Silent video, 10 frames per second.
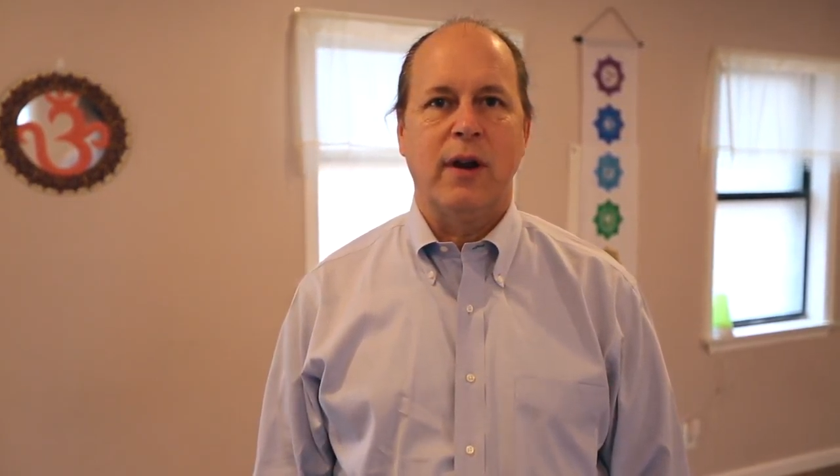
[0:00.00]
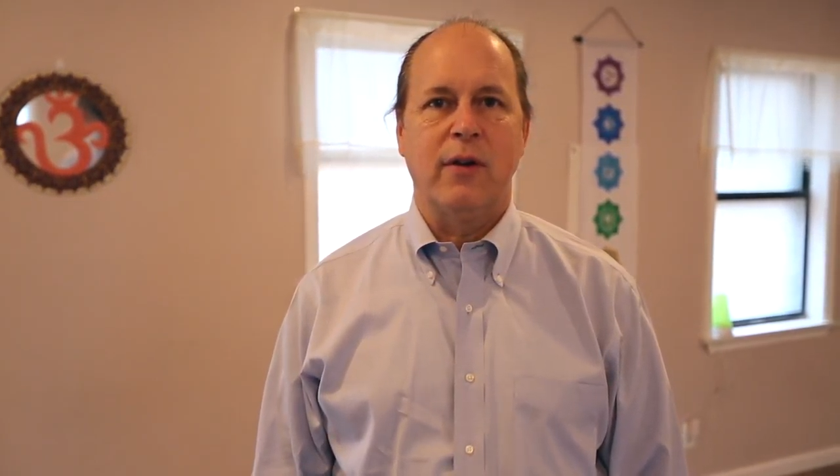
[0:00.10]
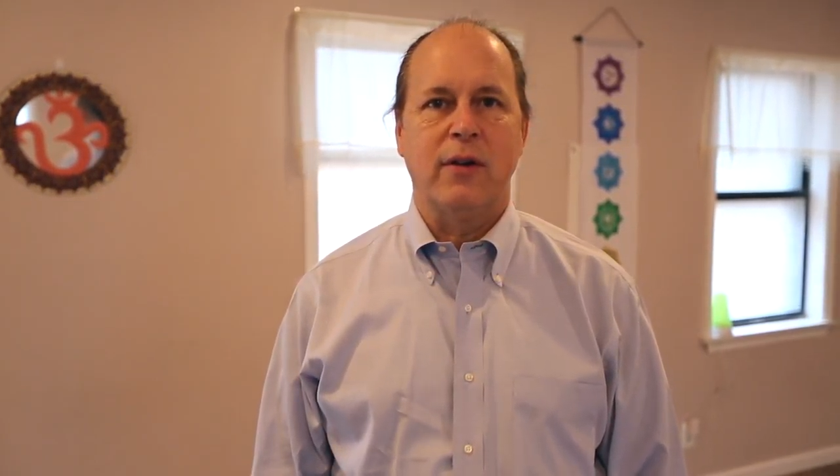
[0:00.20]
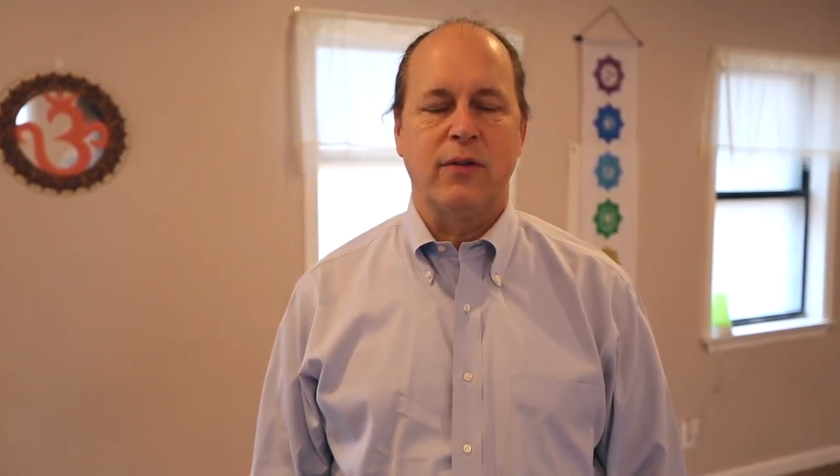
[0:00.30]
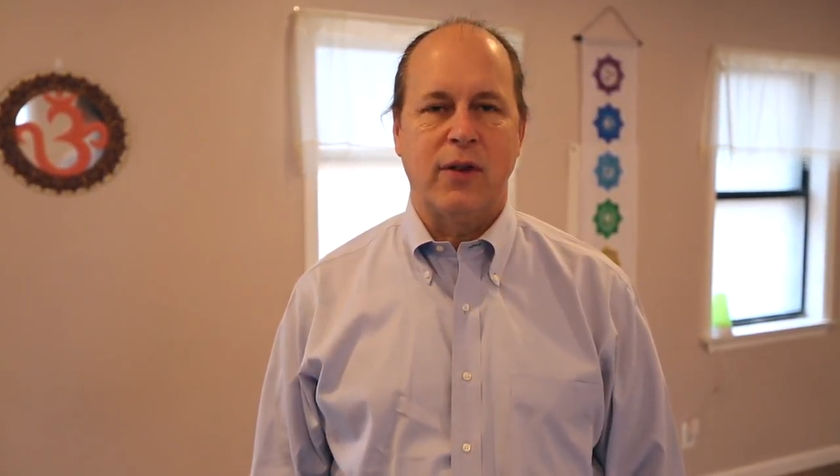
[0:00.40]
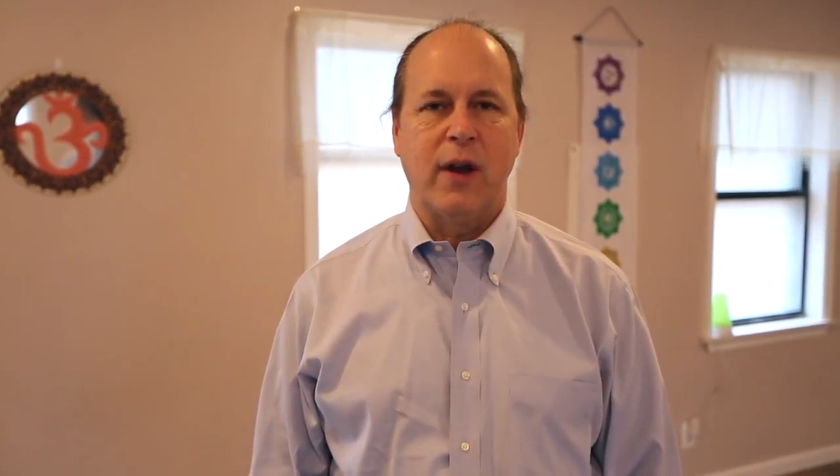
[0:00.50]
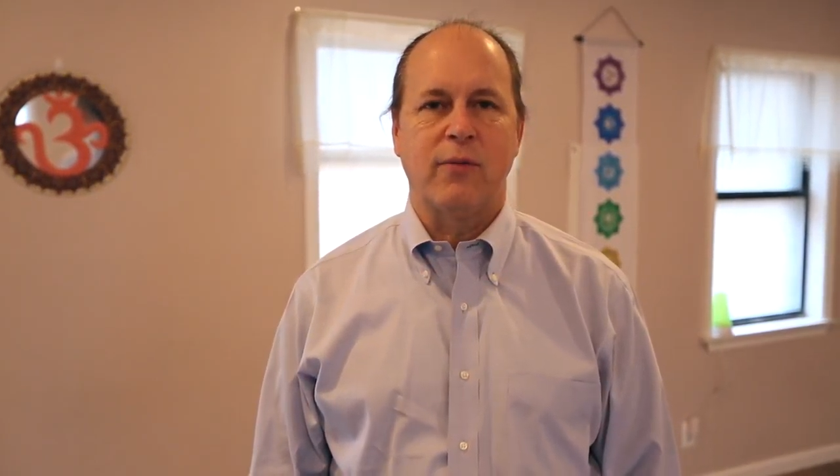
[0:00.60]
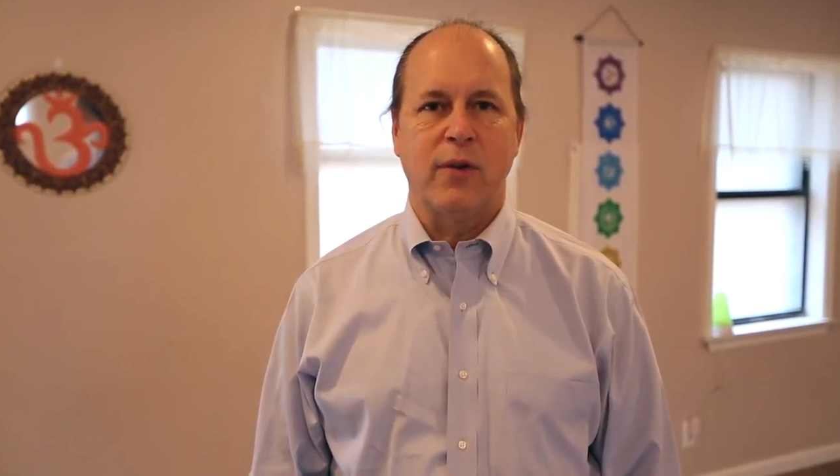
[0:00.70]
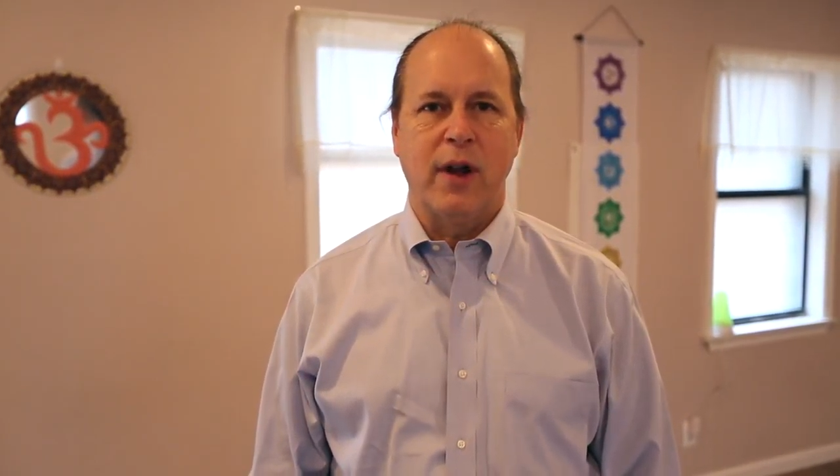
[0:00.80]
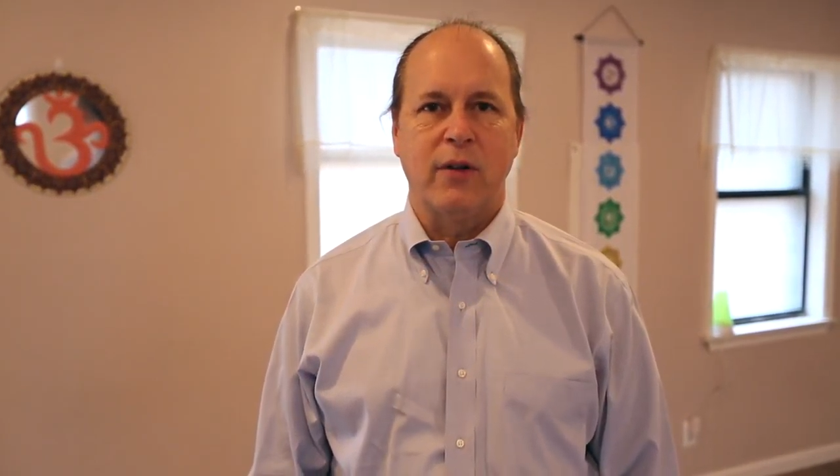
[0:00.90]
here at
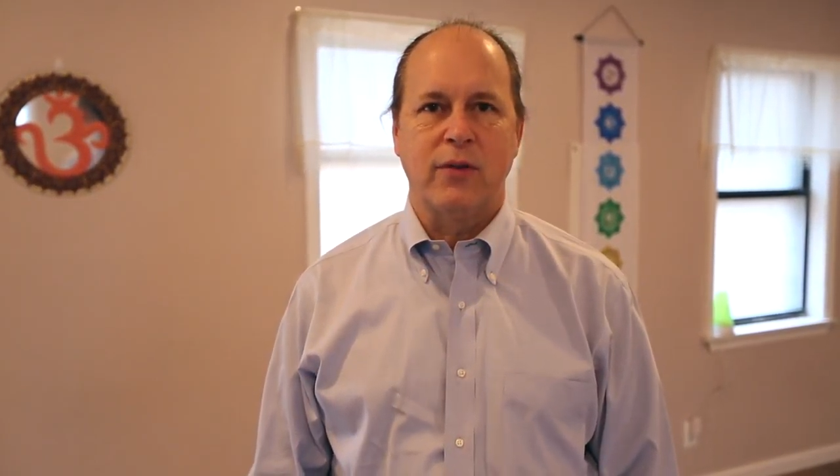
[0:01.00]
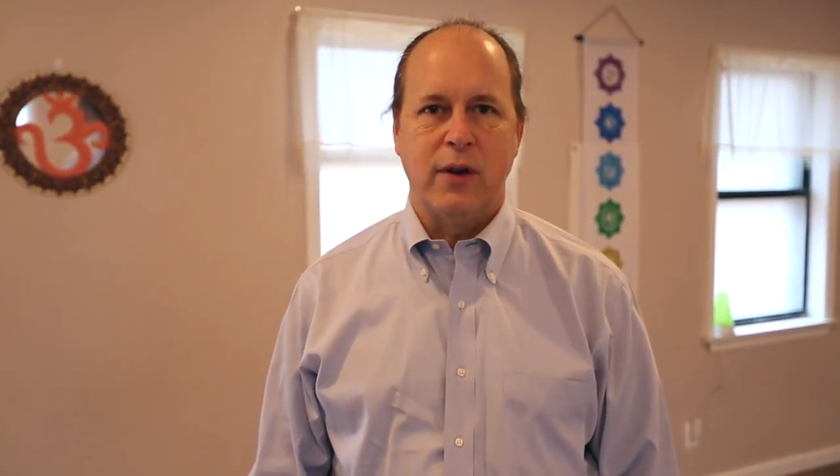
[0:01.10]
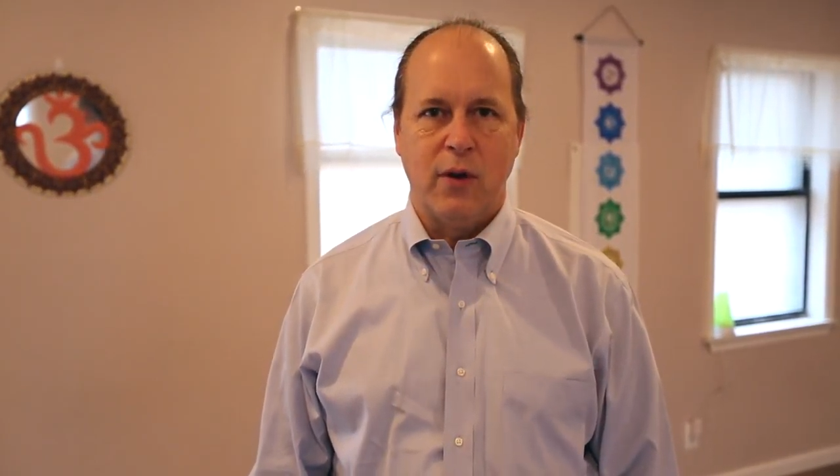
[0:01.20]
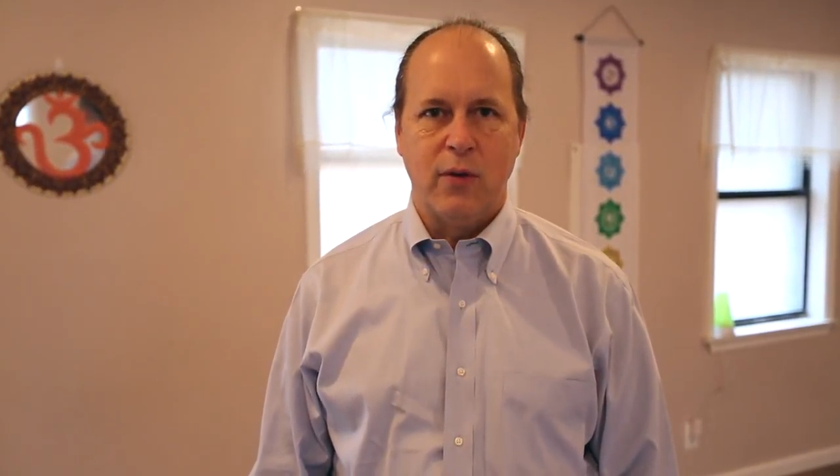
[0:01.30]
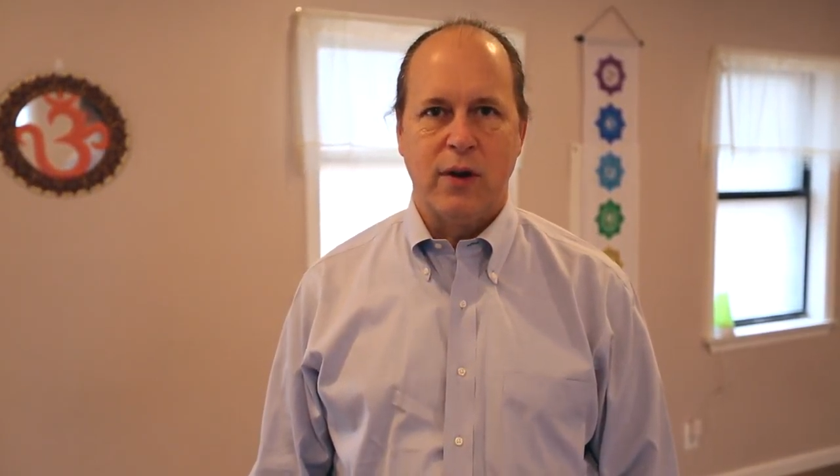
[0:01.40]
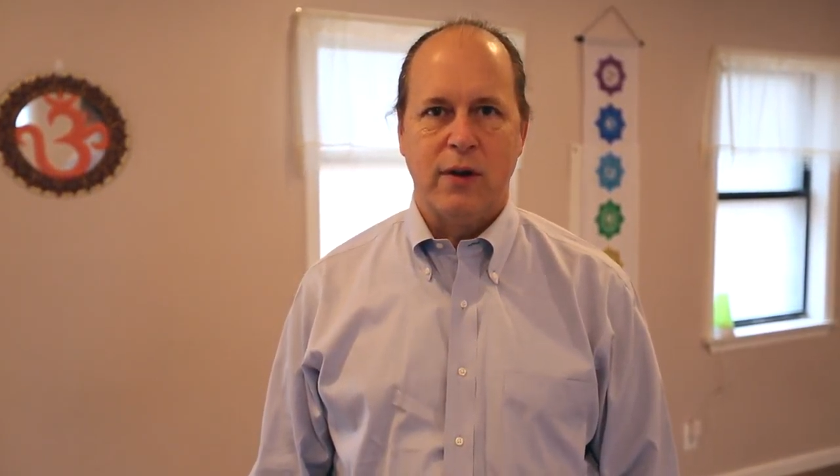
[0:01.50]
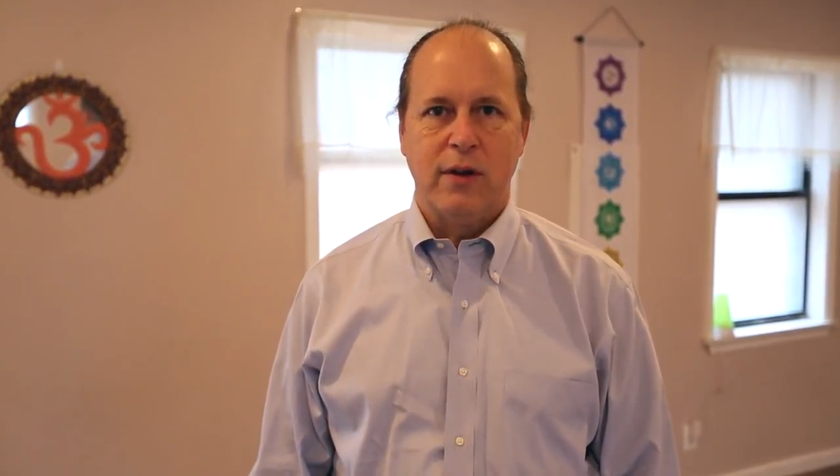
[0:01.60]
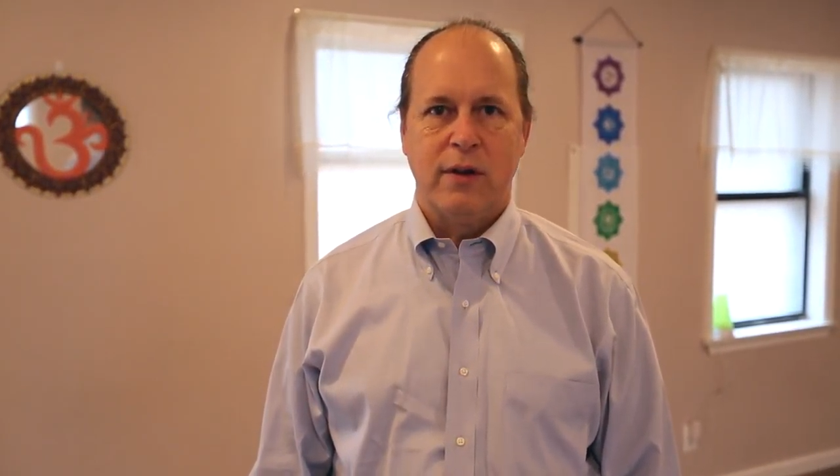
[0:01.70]
Stafford House of Yoga.